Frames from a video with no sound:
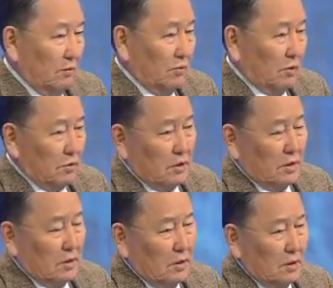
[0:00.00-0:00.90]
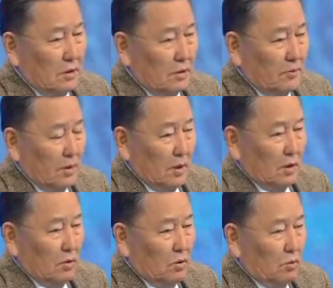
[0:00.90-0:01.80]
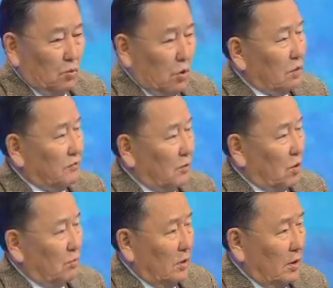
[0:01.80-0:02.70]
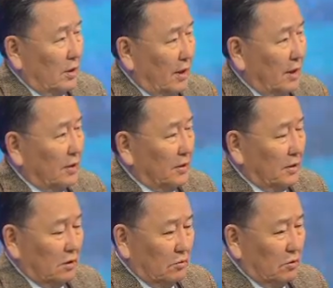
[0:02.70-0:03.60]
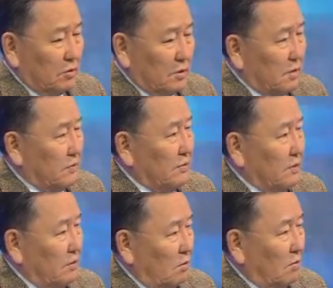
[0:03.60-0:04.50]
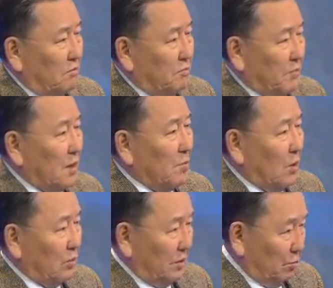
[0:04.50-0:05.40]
of course, a World Forum held in Davos is of paramount